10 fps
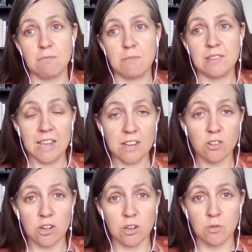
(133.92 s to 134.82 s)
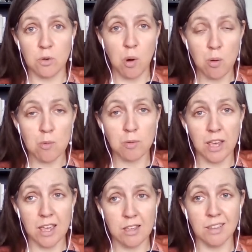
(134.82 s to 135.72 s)
see a doctor for
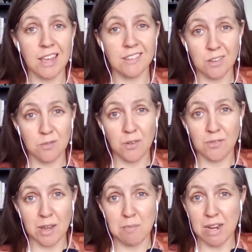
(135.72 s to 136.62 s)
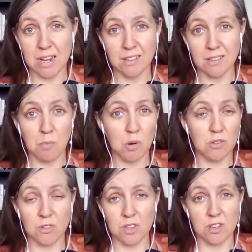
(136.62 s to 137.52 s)
probably less than 15 minutes
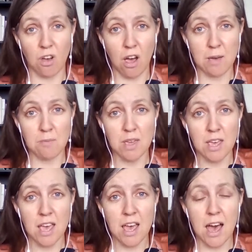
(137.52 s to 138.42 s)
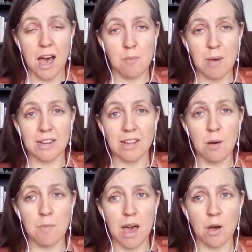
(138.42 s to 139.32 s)
most of the time, and
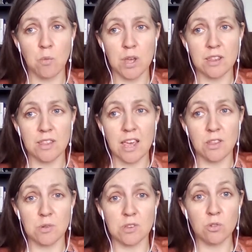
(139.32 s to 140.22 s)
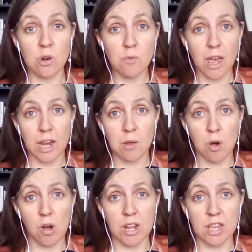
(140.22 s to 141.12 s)
come out with either a script for
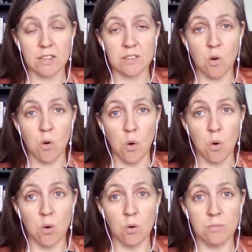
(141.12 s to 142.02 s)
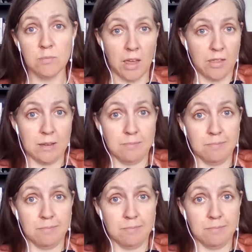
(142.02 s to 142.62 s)
antibiotics or nothing.